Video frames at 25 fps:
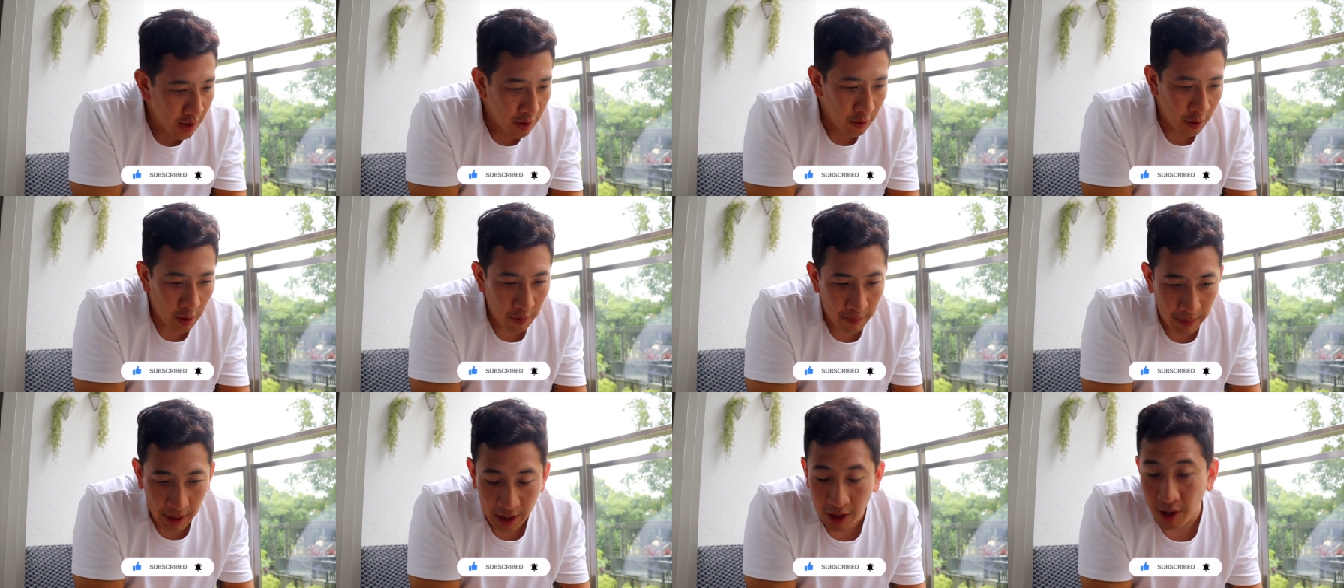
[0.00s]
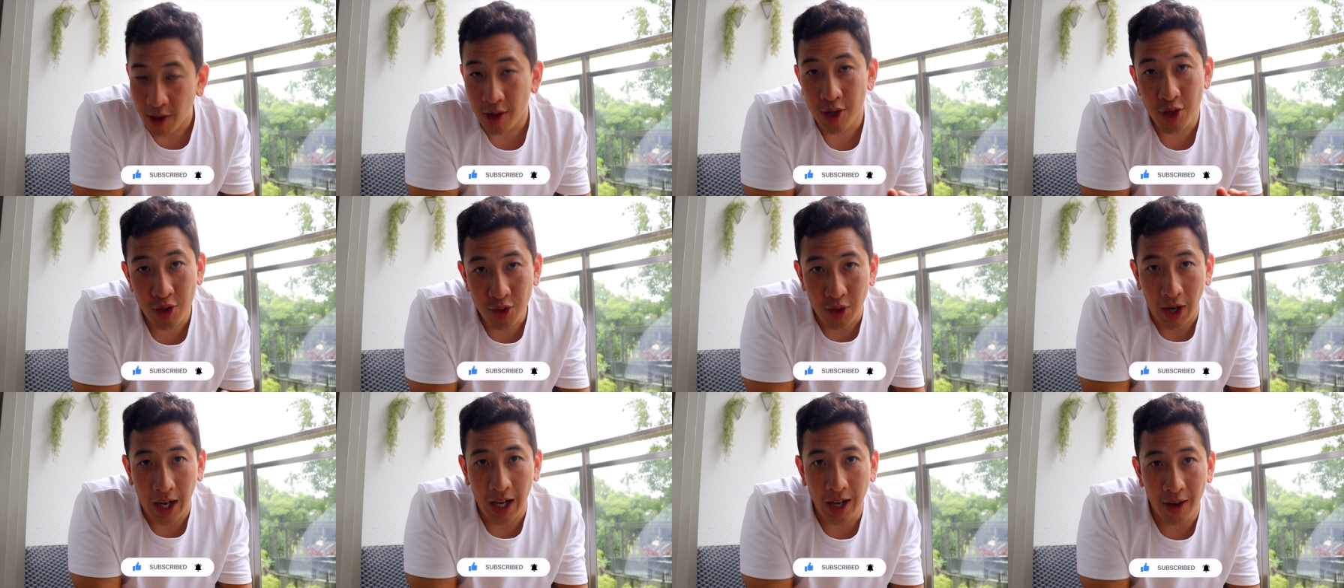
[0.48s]
We've been in
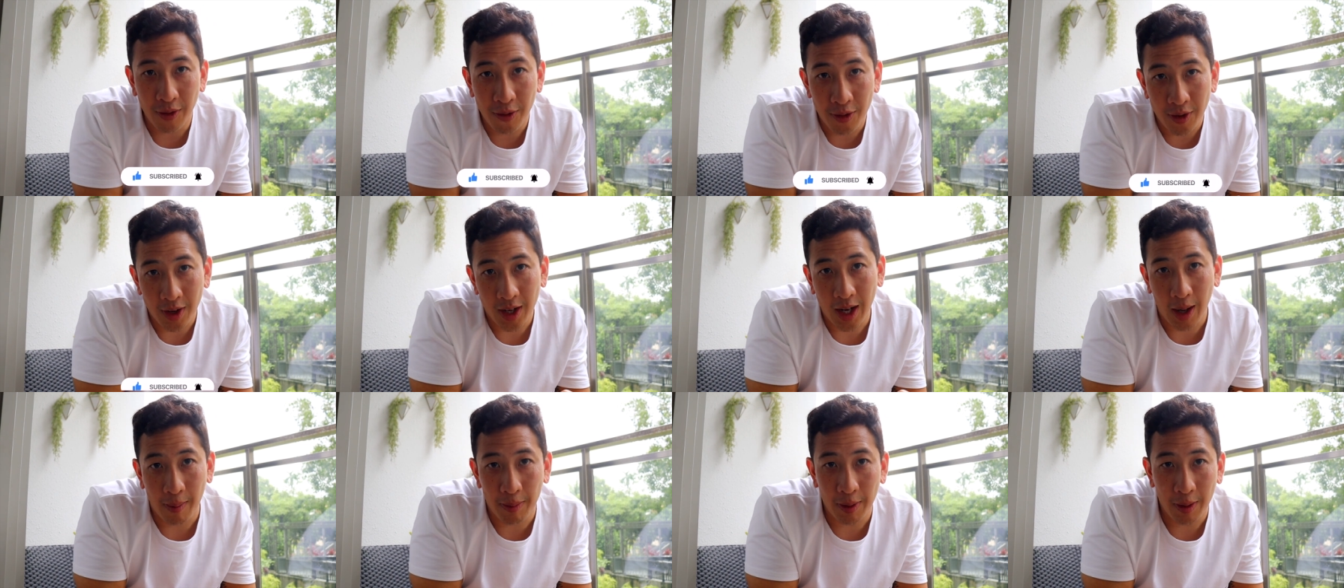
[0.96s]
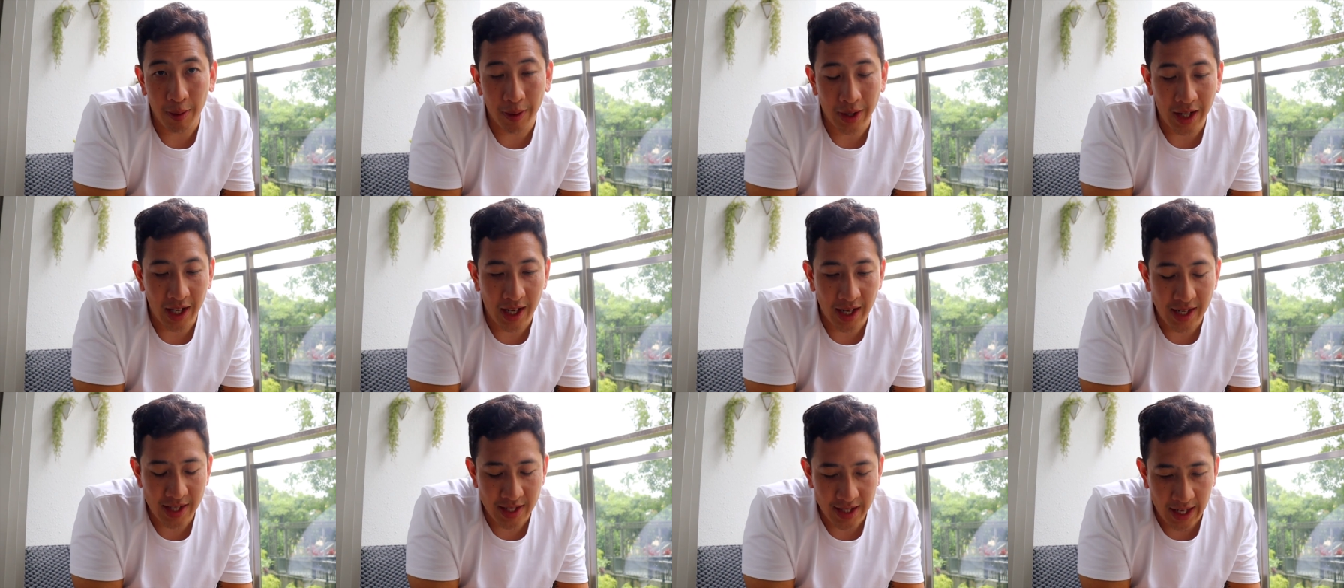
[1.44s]
Australia for a couple of
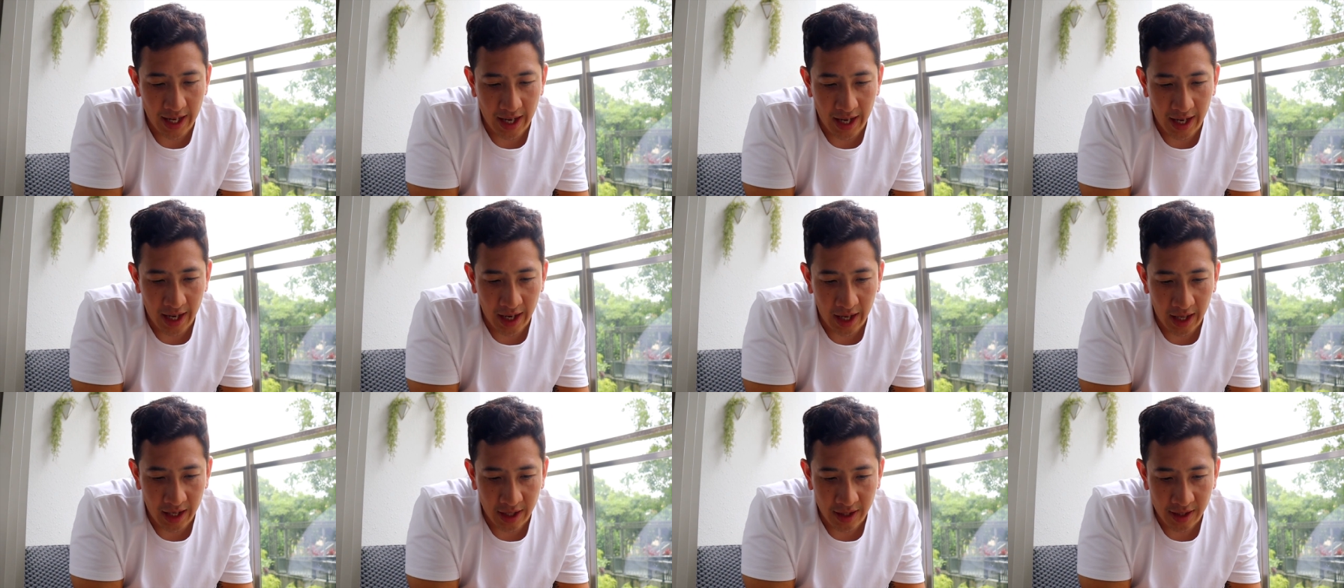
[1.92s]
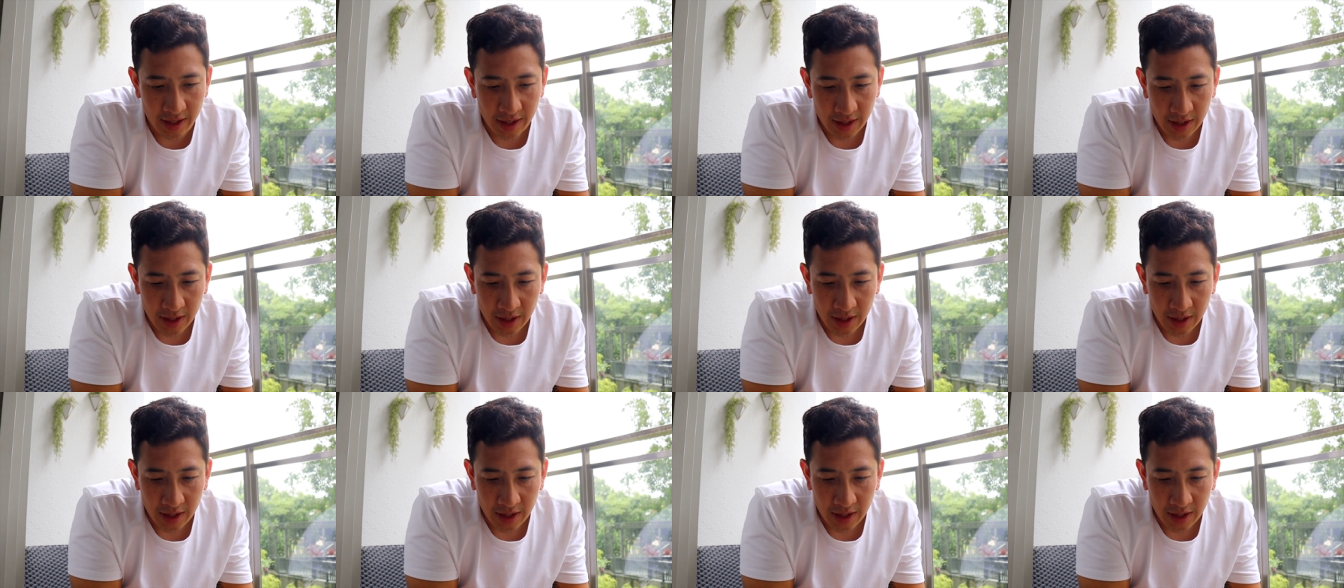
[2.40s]
weeks and